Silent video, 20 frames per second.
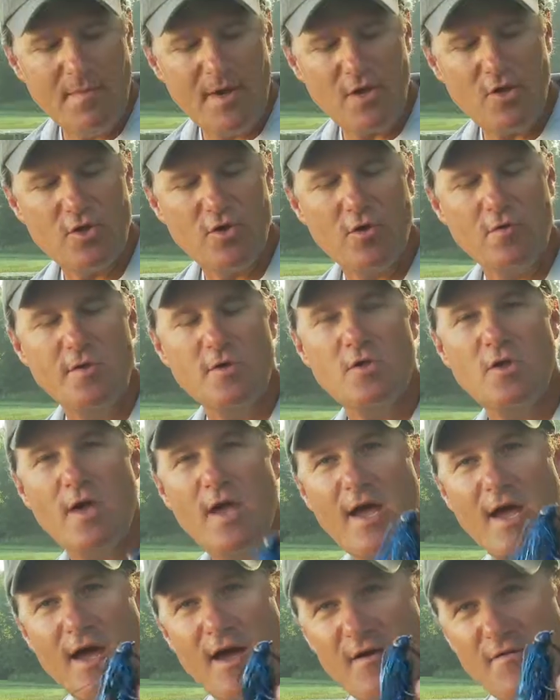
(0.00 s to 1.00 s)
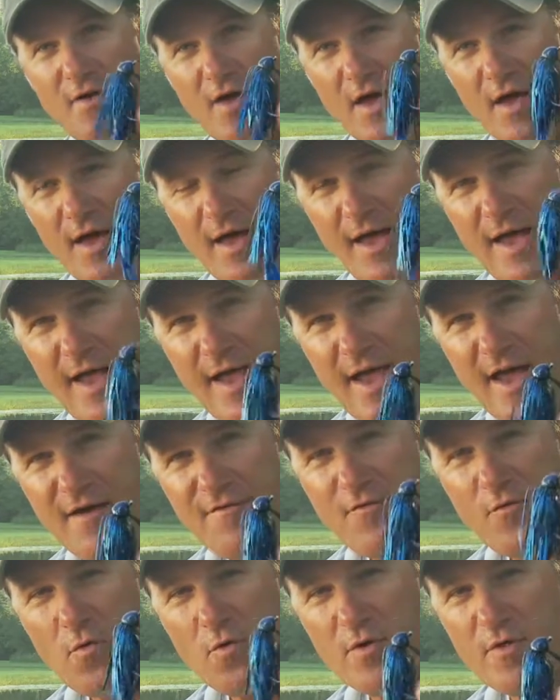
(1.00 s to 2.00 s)
to make sure that you have a
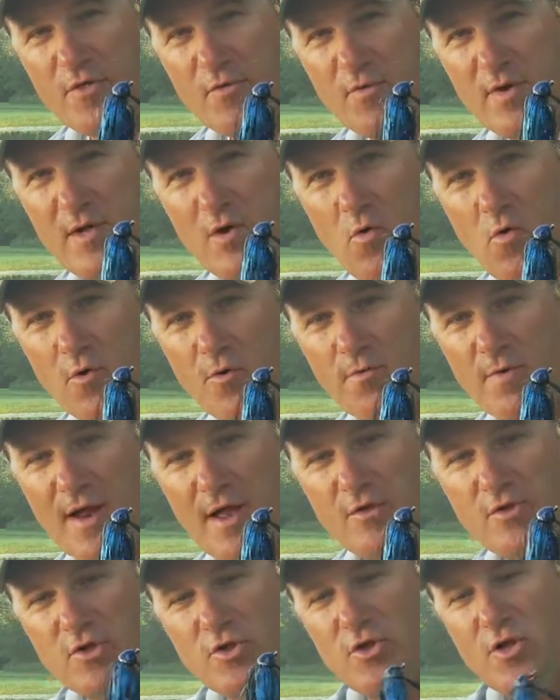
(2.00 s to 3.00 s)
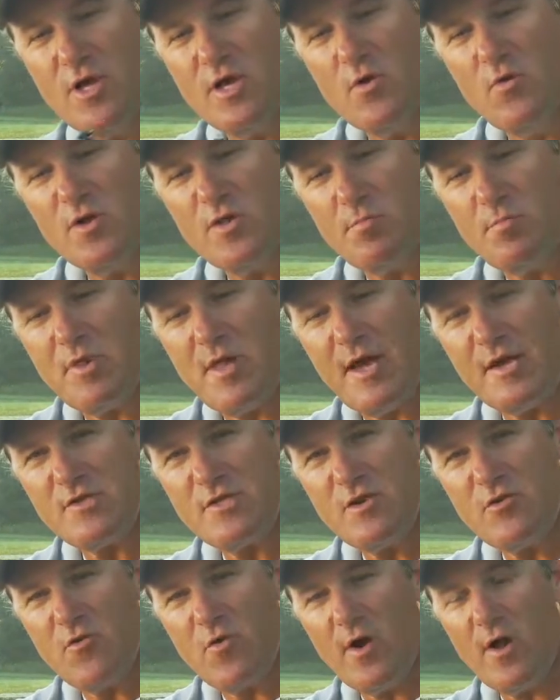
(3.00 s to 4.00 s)
1/2 or 3/4 ounce jig with a
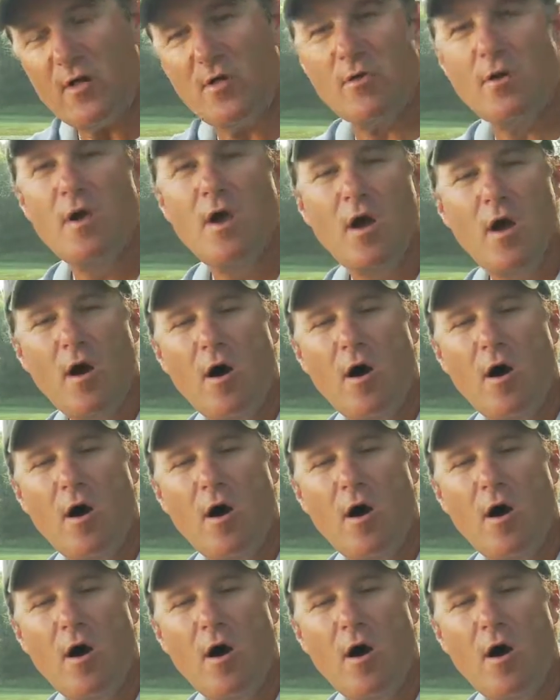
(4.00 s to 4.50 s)
plastic trailer.